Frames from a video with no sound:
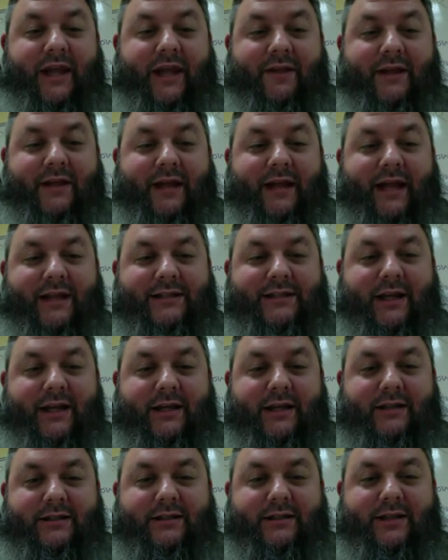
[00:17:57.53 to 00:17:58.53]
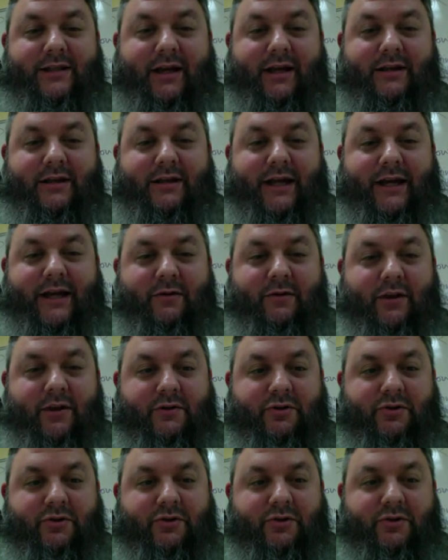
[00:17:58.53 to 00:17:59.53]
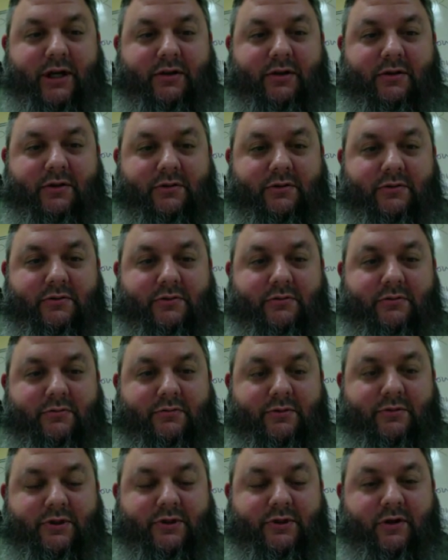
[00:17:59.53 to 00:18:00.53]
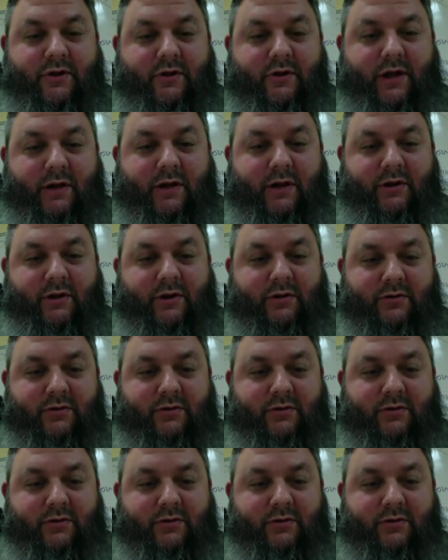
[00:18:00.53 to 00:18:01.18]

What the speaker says: the SS download trick. Do you know that one?